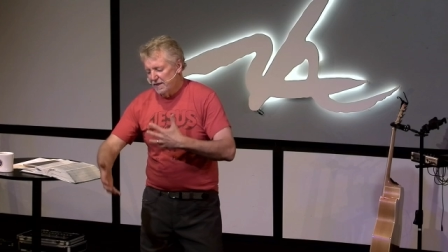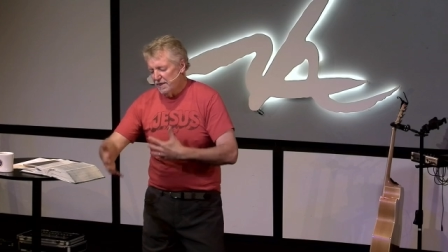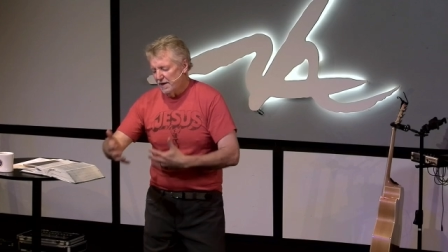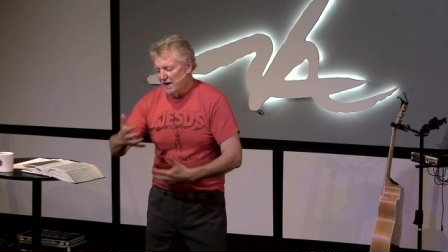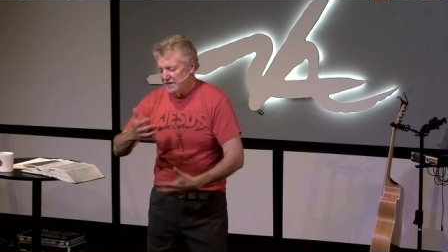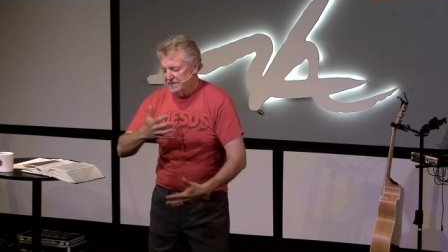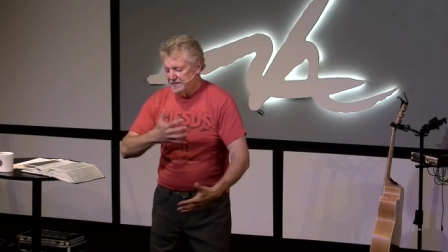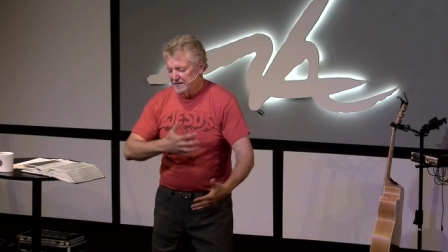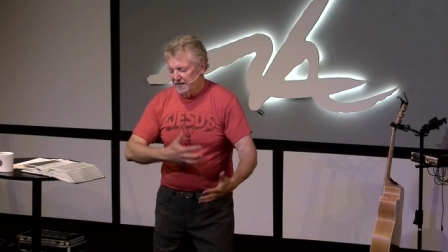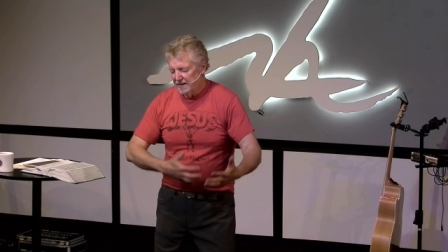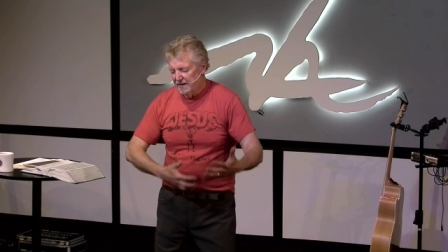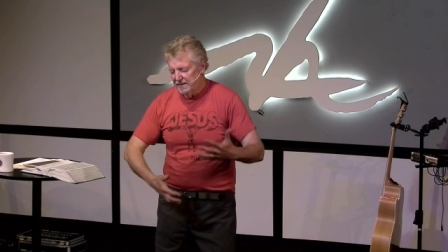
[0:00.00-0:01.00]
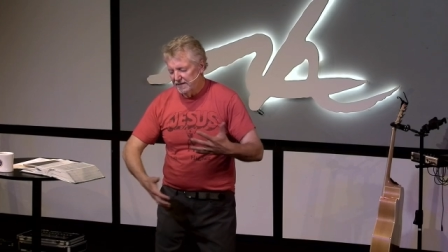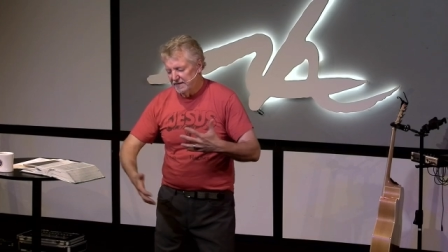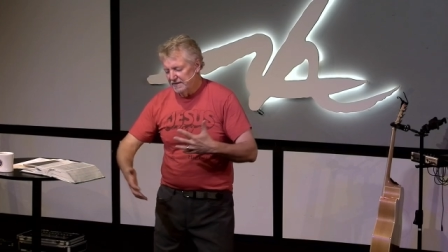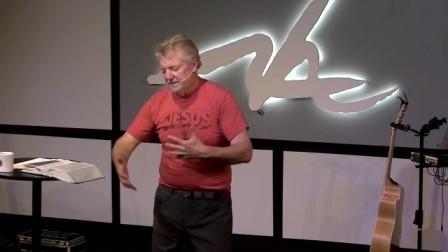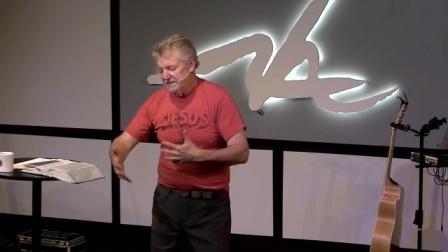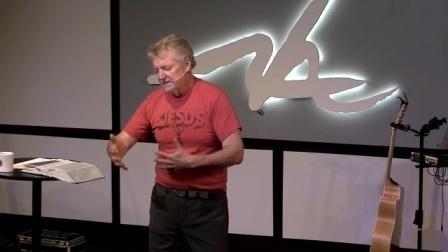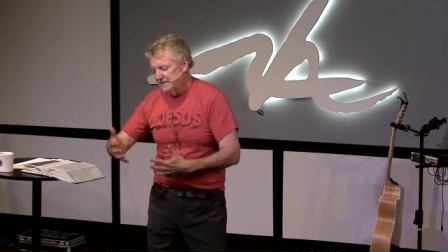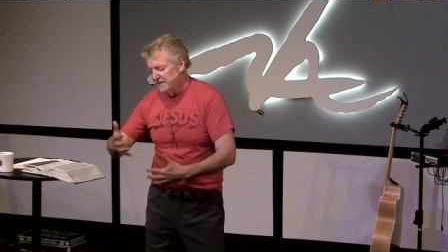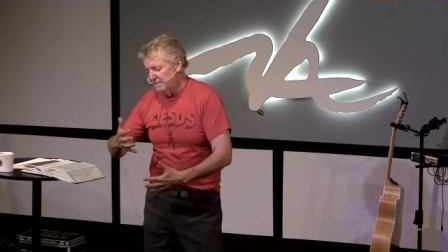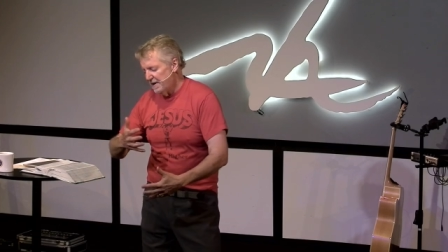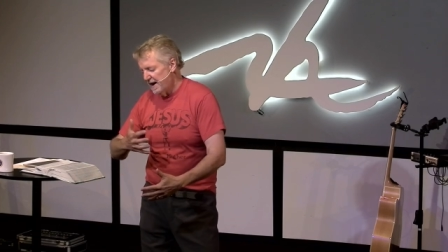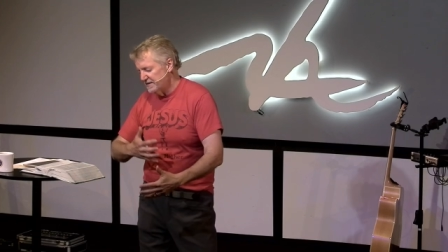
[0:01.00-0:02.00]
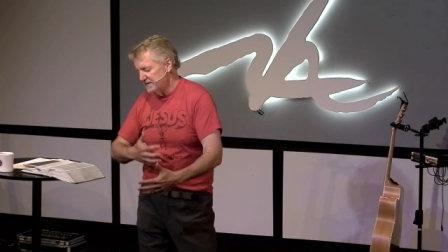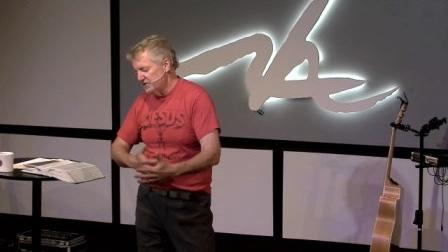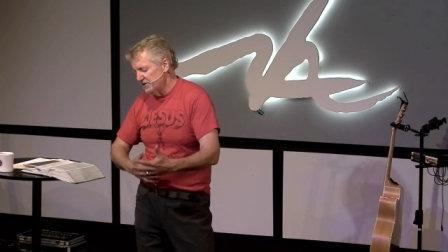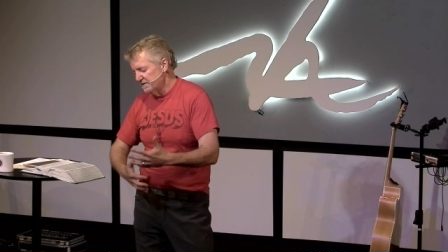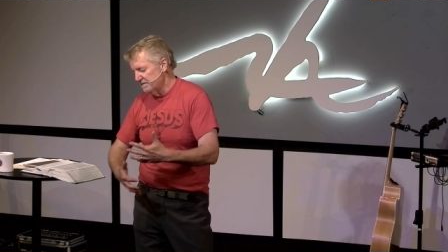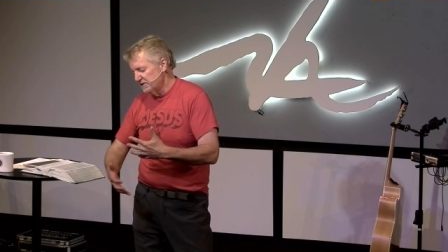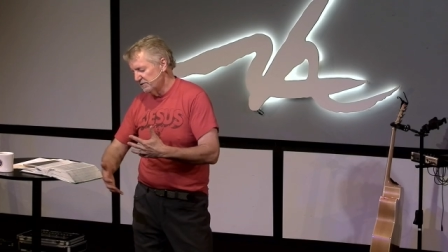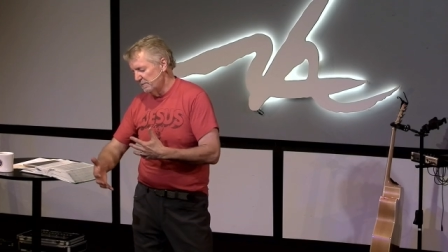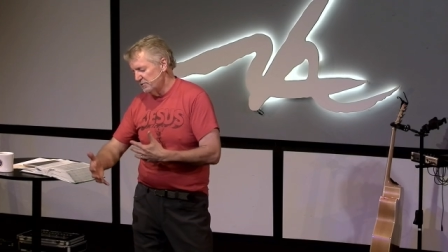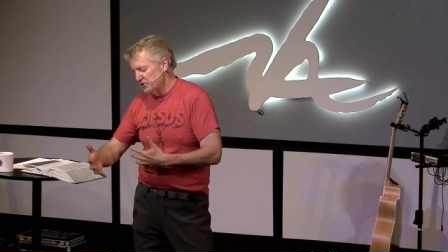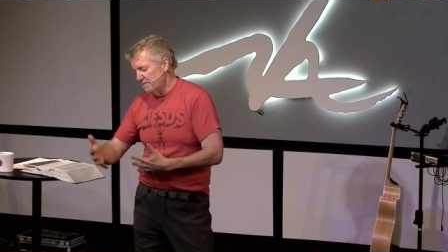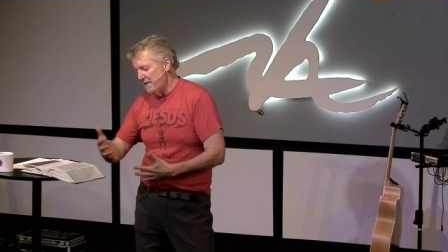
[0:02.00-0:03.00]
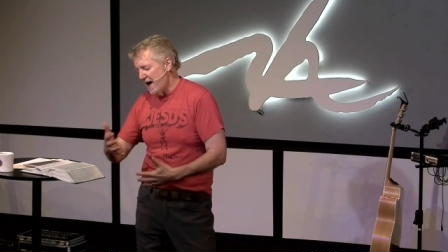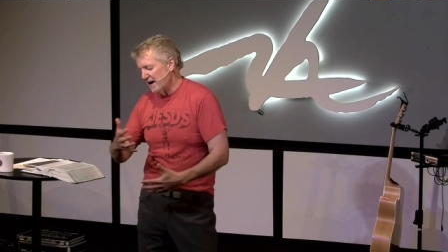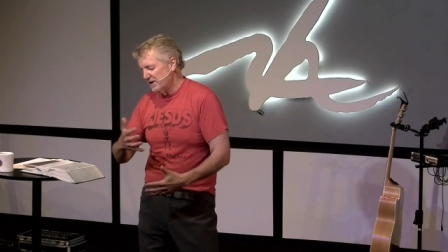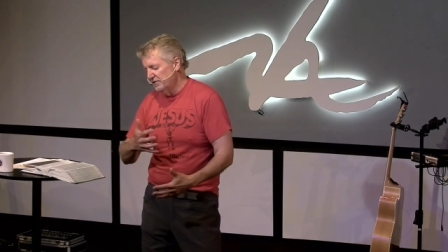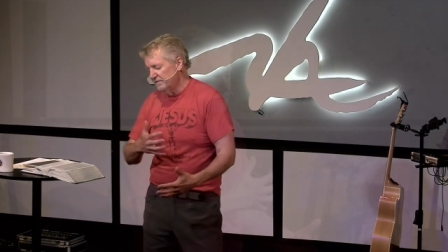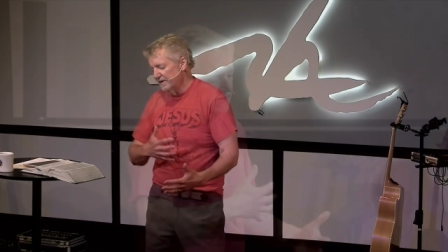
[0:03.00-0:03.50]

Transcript: thoughts and ideas and passages of Scripture back to